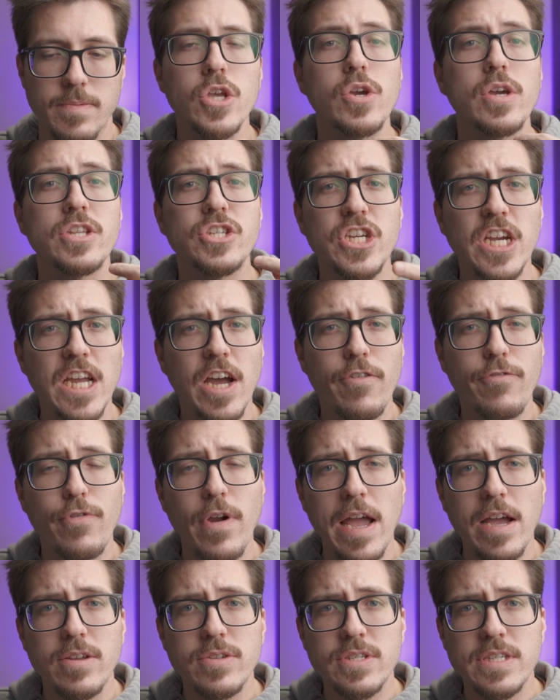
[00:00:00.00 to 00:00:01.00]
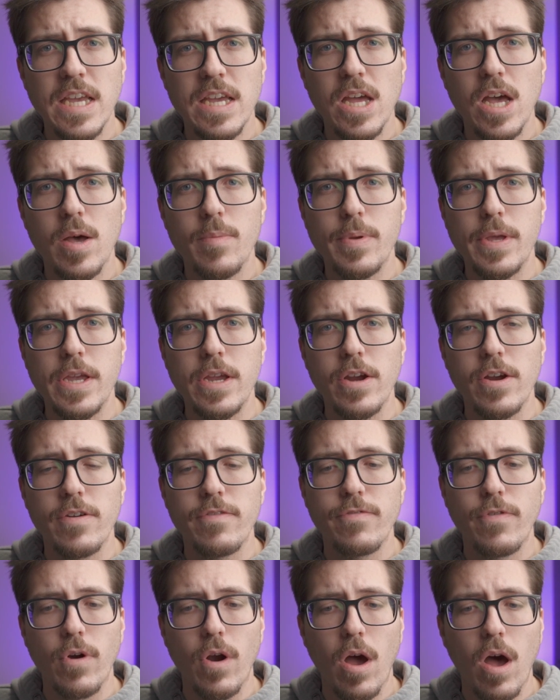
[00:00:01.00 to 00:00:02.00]
You can check out Fraggle's GitHub here
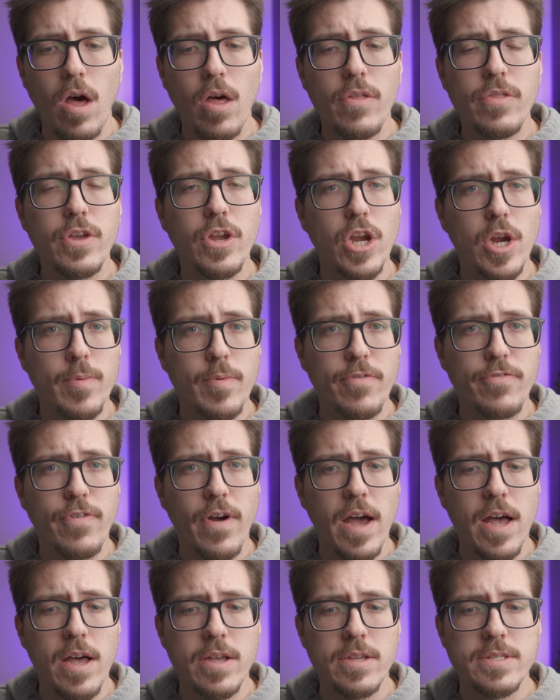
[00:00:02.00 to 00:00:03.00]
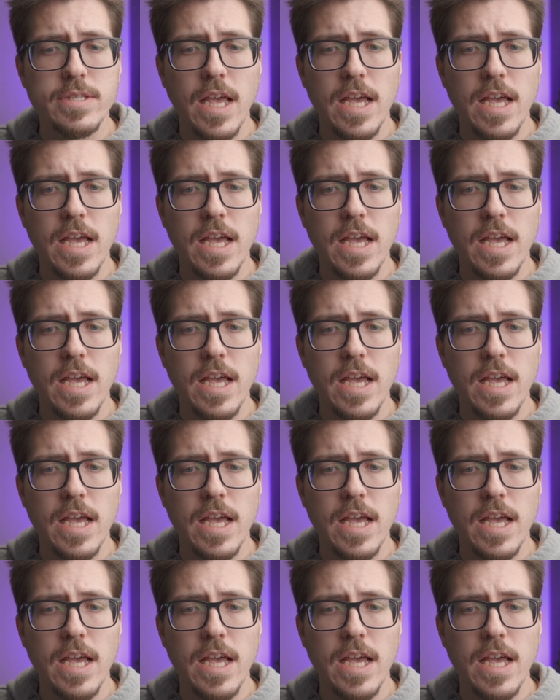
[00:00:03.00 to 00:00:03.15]
for all the Gerber files,